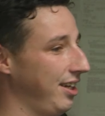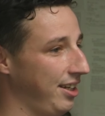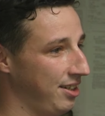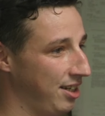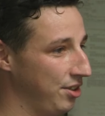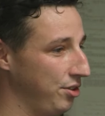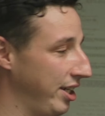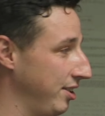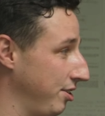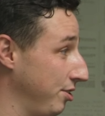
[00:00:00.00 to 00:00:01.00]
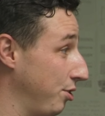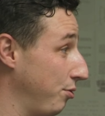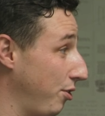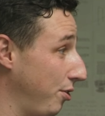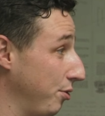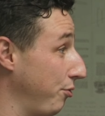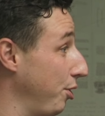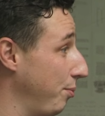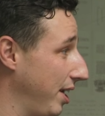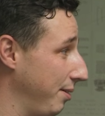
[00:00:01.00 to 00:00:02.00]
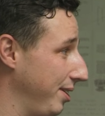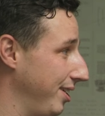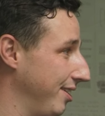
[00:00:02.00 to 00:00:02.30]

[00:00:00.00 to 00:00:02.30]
And now you enter into a fold of fur baby,